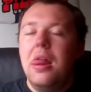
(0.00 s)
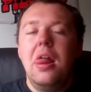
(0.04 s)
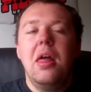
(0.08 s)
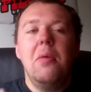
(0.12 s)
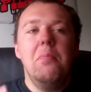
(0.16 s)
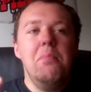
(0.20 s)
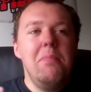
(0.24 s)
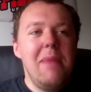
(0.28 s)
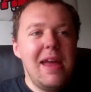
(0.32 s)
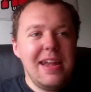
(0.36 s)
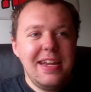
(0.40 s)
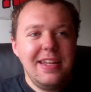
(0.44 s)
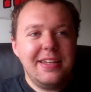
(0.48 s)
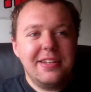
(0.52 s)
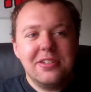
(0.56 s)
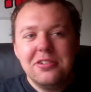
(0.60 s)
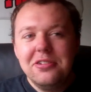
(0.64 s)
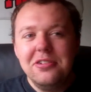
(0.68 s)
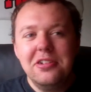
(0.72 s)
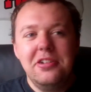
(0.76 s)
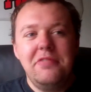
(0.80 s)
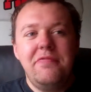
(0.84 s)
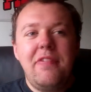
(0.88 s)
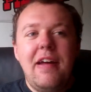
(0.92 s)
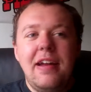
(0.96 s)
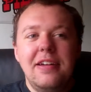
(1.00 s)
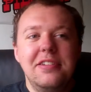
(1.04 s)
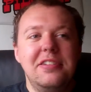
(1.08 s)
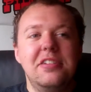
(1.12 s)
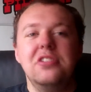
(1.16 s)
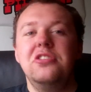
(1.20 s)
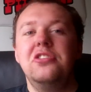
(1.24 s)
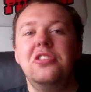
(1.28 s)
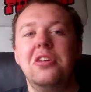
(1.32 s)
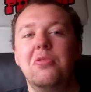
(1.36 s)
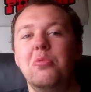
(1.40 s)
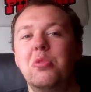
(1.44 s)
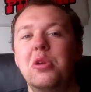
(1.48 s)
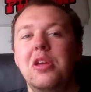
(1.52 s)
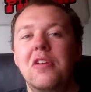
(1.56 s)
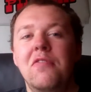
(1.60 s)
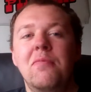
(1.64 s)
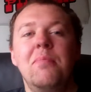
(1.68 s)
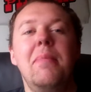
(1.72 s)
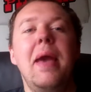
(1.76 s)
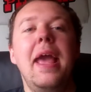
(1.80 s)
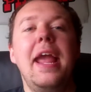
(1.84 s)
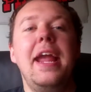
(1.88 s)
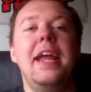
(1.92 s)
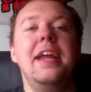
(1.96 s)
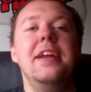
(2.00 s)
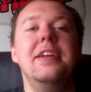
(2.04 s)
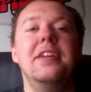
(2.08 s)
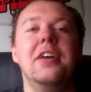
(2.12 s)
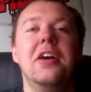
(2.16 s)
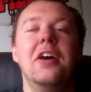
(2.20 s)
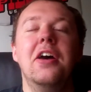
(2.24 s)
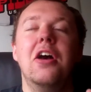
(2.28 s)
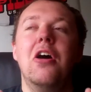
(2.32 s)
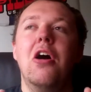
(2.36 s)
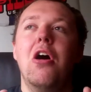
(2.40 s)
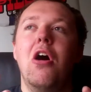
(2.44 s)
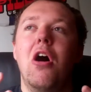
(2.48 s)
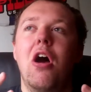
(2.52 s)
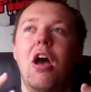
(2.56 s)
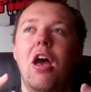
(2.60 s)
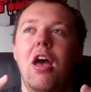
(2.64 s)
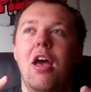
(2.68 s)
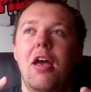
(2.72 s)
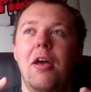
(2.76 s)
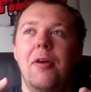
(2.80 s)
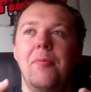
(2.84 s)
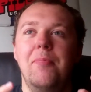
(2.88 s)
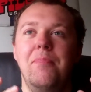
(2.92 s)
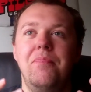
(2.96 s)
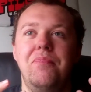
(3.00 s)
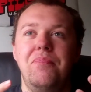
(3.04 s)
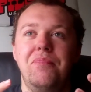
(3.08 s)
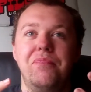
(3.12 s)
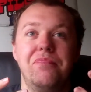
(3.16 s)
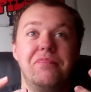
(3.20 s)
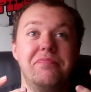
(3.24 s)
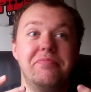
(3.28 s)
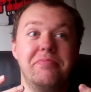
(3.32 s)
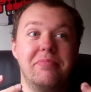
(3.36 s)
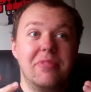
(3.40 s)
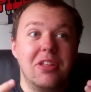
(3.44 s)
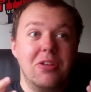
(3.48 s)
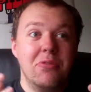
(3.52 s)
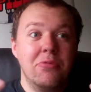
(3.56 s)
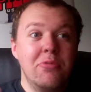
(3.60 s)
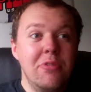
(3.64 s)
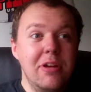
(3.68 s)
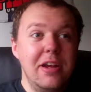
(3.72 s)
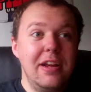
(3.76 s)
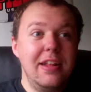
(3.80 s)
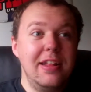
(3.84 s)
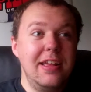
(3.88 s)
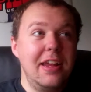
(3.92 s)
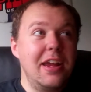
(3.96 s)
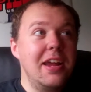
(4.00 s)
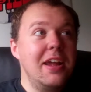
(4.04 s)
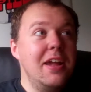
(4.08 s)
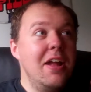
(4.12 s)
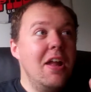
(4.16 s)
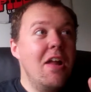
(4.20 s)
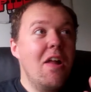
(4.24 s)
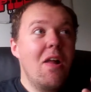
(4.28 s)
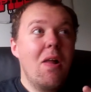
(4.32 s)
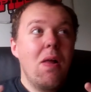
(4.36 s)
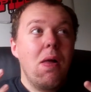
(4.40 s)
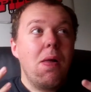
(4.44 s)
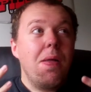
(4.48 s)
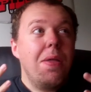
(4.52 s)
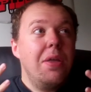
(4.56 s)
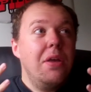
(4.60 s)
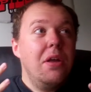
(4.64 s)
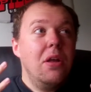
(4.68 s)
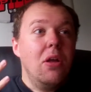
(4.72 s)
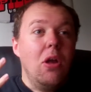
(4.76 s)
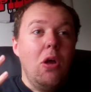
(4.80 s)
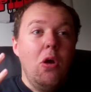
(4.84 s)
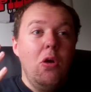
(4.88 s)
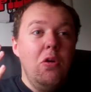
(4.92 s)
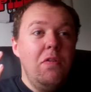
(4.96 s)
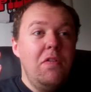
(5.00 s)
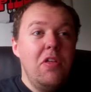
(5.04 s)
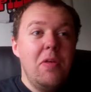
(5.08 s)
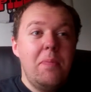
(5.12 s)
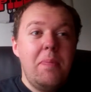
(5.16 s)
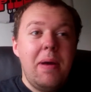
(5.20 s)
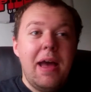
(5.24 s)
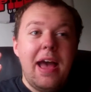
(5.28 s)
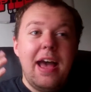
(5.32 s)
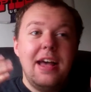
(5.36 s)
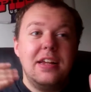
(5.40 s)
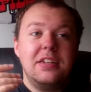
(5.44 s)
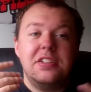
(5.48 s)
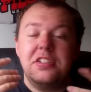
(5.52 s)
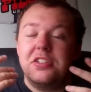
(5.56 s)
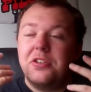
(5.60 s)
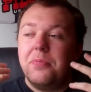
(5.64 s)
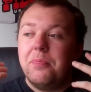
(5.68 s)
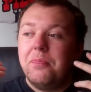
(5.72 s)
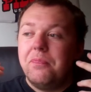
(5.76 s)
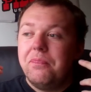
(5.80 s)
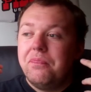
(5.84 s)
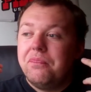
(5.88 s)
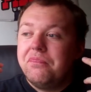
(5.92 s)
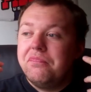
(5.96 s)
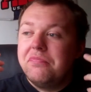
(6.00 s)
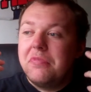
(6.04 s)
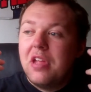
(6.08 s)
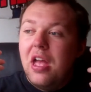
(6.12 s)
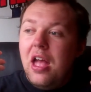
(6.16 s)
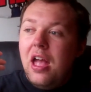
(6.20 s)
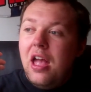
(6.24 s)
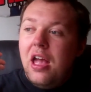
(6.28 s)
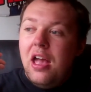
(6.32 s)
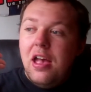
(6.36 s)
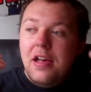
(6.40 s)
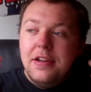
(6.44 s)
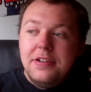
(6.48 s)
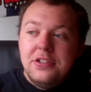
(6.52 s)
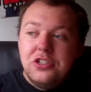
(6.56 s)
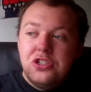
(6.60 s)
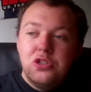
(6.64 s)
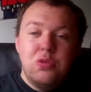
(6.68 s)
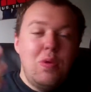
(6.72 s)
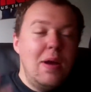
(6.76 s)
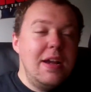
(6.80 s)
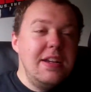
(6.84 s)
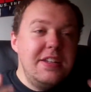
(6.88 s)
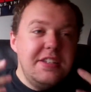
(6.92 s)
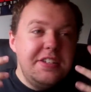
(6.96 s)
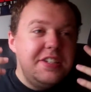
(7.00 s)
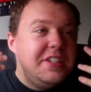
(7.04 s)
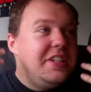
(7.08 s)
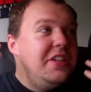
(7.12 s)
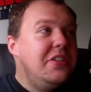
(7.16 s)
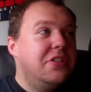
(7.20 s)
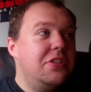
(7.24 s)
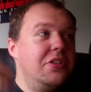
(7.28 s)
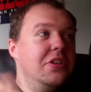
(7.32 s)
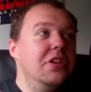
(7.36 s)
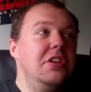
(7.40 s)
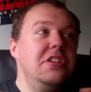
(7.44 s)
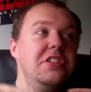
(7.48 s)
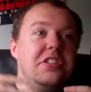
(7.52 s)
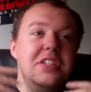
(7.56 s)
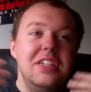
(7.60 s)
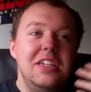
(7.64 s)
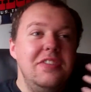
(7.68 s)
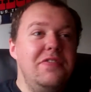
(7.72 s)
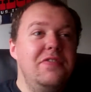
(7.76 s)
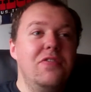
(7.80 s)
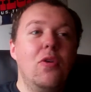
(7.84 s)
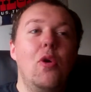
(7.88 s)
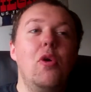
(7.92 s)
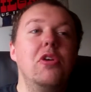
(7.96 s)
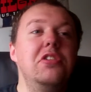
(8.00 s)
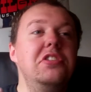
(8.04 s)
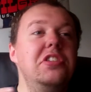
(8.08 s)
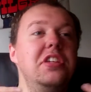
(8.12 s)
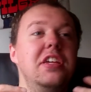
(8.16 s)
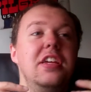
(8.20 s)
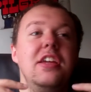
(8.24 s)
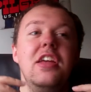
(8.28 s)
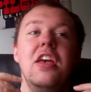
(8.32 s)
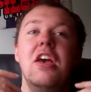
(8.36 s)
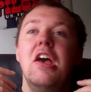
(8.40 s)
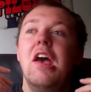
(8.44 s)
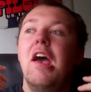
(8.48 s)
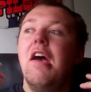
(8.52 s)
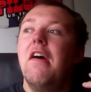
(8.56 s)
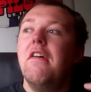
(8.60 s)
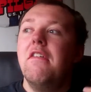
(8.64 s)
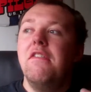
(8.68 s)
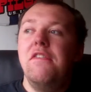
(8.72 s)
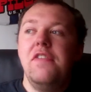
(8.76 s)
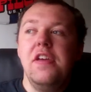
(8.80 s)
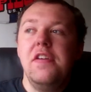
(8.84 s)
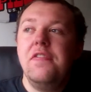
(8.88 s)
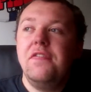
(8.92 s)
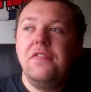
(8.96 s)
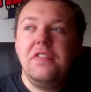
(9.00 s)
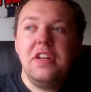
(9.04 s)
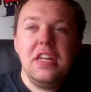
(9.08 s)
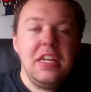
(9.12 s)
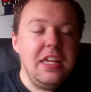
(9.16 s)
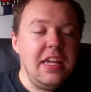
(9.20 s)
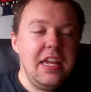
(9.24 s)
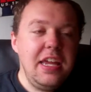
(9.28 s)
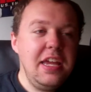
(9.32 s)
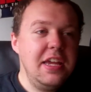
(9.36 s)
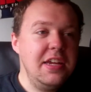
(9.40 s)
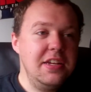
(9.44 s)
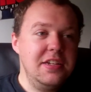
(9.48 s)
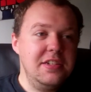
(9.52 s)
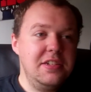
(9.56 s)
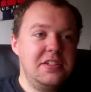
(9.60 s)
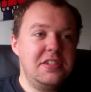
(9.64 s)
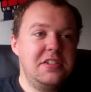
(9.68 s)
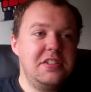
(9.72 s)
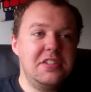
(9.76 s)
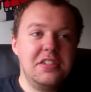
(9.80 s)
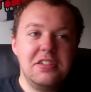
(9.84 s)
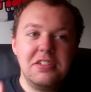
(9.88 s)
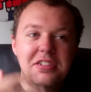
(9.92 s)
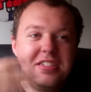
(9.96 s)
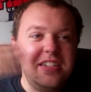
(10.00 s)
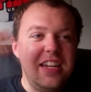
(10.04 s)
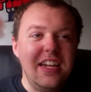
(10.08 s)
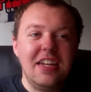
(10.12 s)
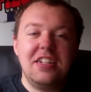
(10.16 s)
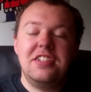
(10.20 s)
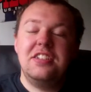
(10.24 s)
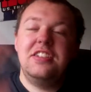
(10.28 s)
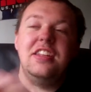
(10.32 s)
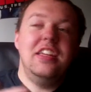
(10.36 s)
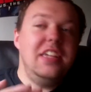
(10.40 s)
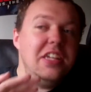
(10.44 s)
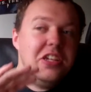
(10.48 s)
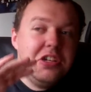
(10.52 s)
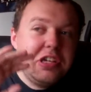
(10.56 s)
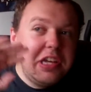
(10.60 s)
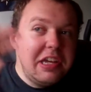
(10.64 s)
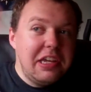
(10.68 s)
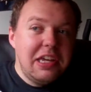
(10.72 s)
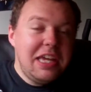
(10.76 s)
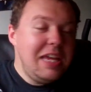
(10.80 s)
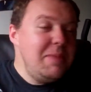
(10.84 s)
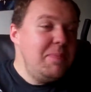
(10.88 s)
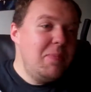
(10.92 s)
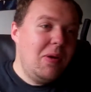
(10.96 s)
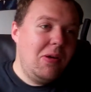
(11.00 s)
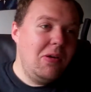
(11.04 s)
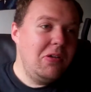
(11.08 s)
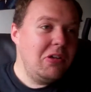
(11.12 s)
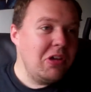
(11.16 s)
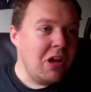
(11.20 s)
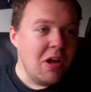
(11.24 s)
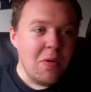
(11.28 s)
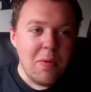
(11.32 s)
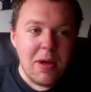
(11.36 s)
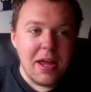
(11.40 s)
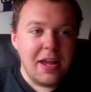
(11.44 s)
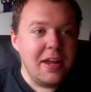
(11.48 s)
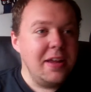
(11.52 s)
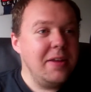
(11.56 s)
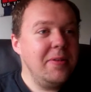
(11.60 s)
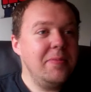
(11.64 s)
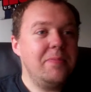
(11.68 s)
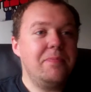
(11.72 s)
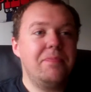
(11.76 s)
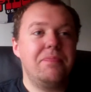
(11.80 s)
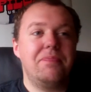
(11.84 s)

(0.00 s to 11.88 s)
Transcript: medical advances that we have made, um, really, over the past uh, 20, 30, 40, 50 years, 60, you can keep on going